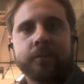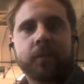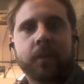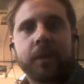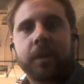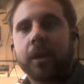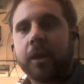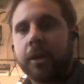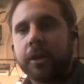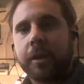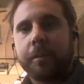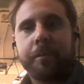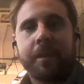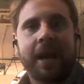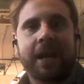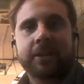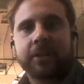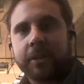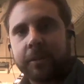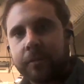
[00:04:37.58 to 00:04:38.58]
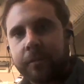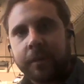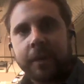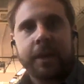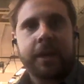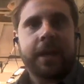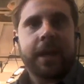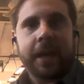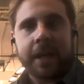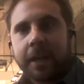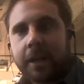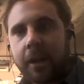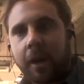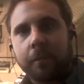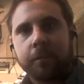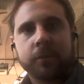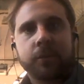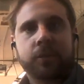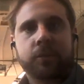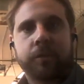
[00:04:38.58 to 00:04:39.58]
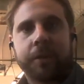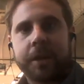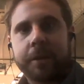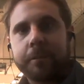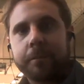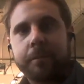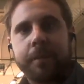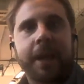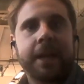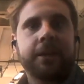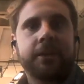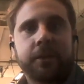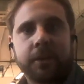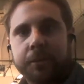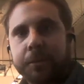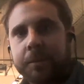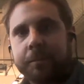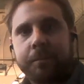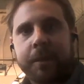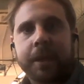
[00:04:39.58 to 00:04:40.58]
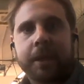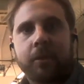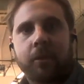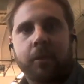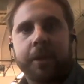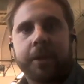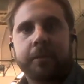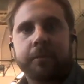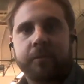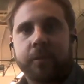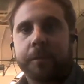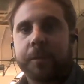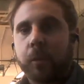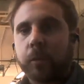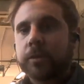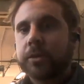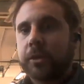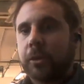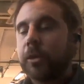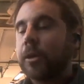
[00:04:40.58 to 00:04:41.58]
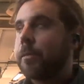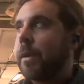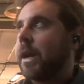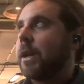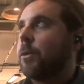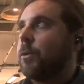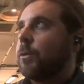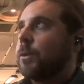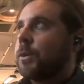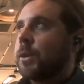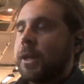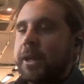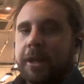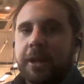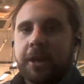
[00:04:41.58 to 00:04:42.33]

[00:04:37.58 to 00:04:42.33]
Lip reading: and earn a passive income stream paid to you in Bitcoin from your solar panels,